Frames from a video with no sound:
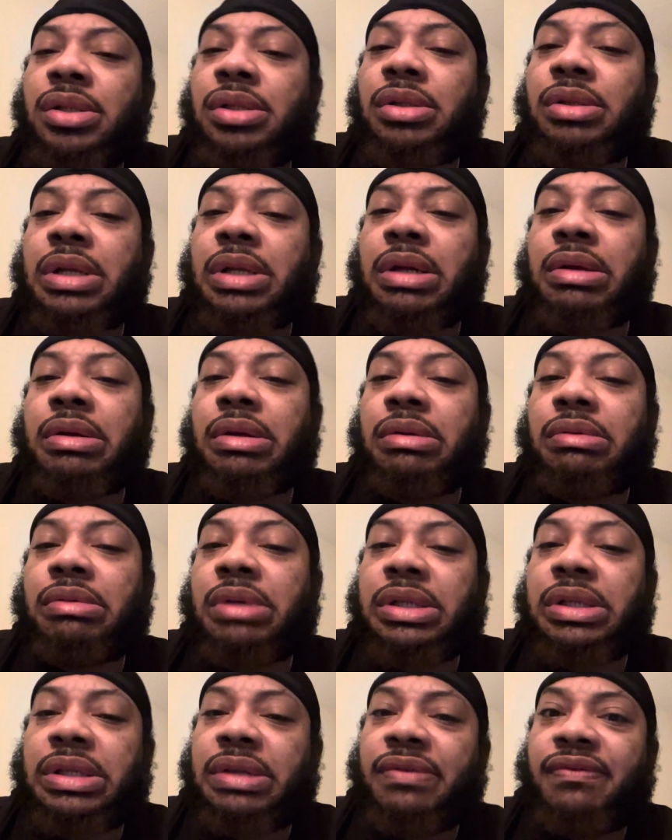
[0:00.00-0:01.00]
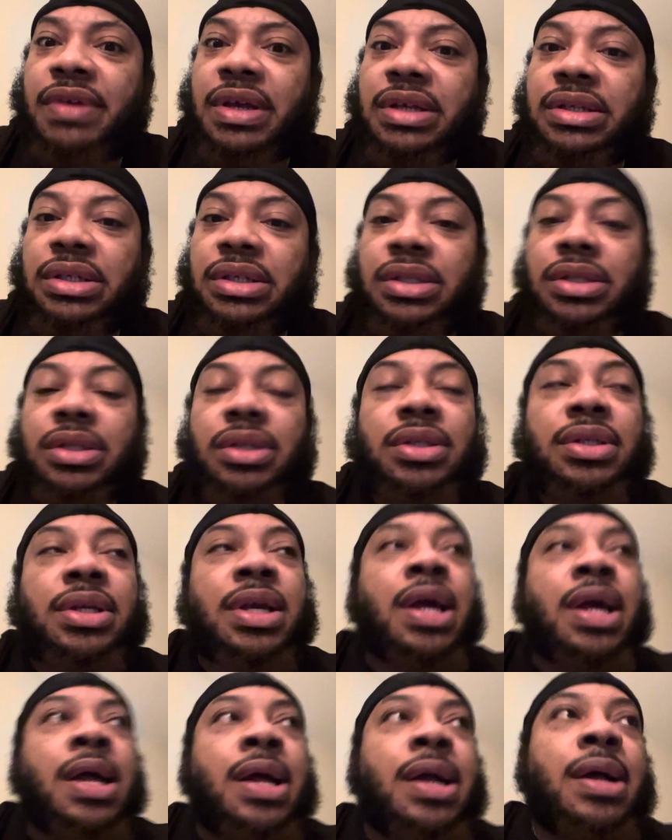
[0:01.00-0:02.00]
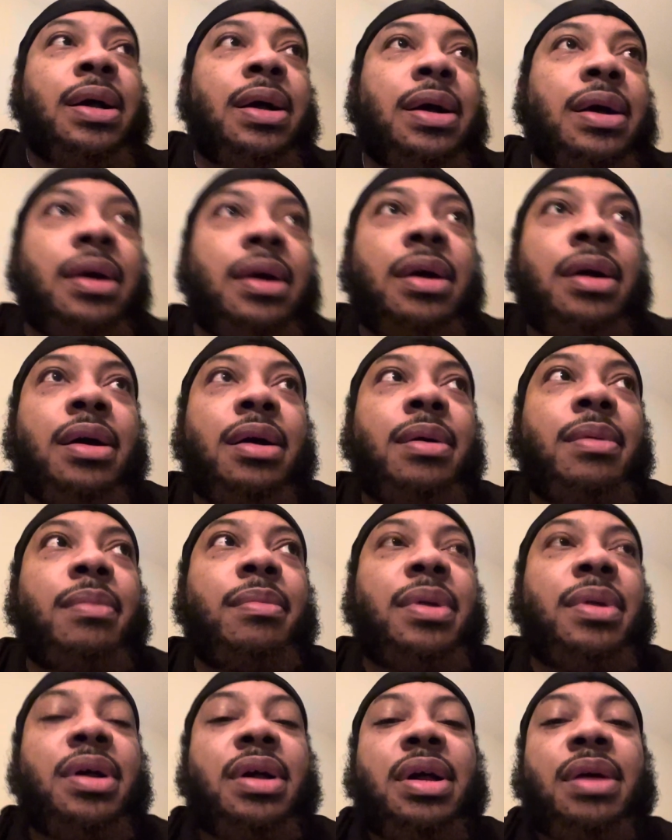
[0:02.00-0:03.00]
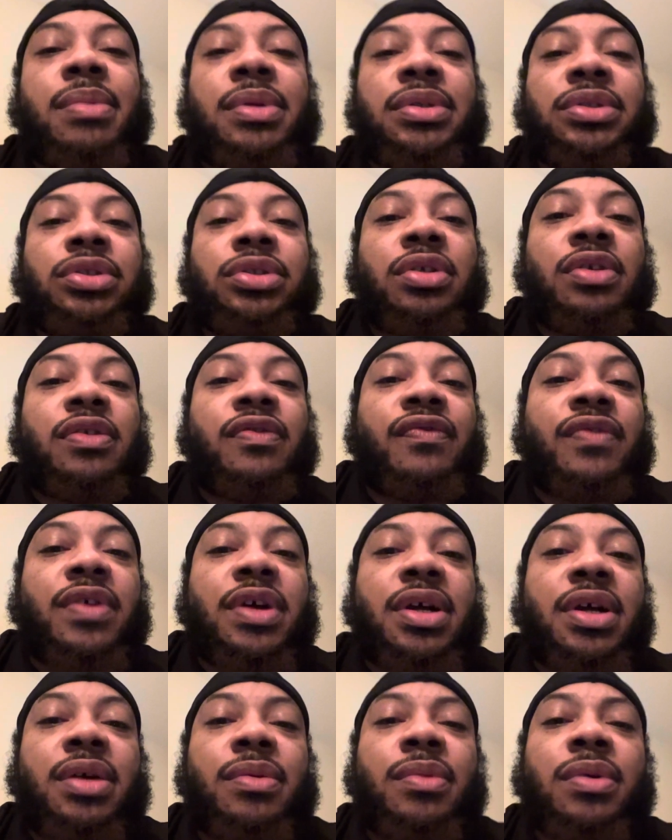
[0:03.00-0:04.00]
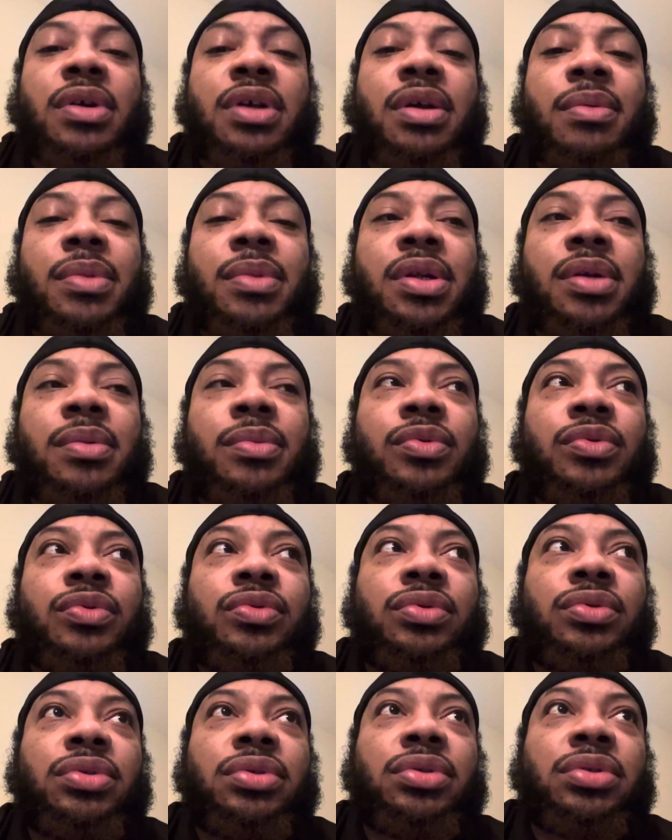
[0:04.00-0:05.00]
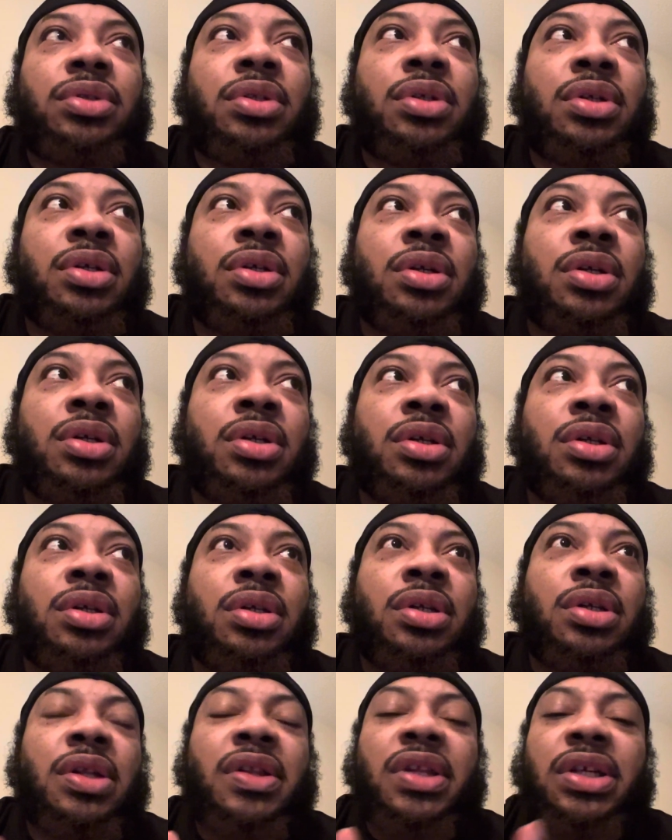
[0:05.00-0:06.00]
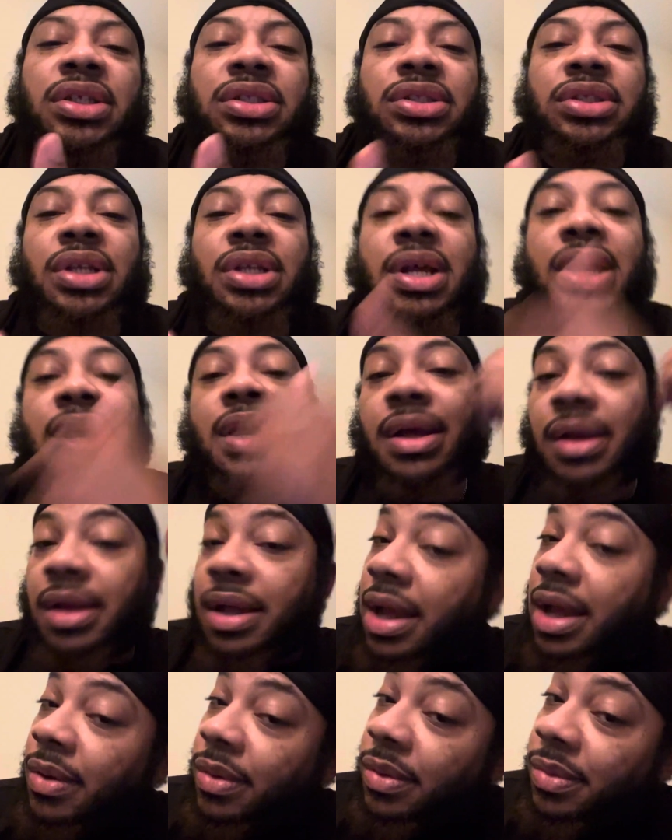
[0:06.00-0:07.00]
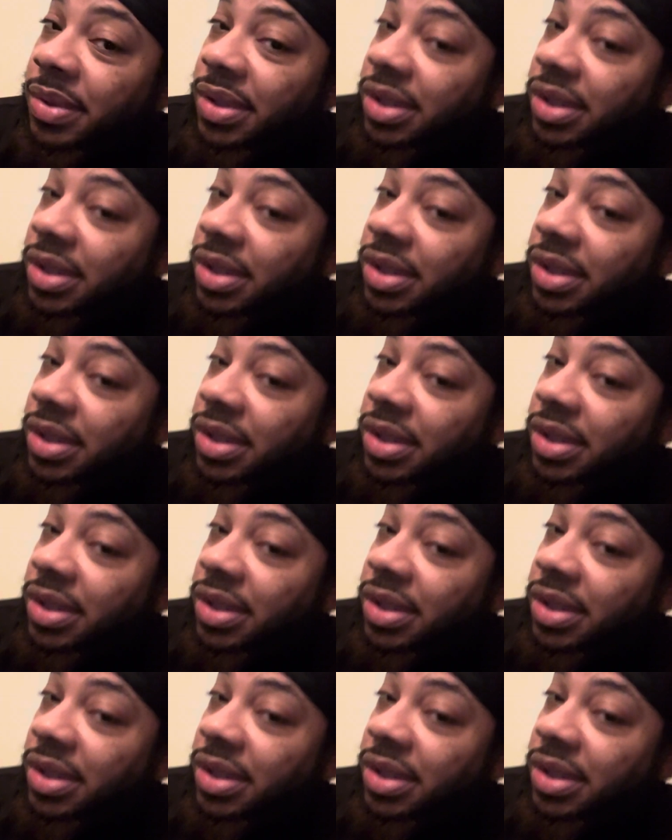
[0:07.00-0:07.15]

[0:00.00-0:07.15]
I don't know, let's say 5-6 years. But I've been certified. Well, coming up on, I think in July, have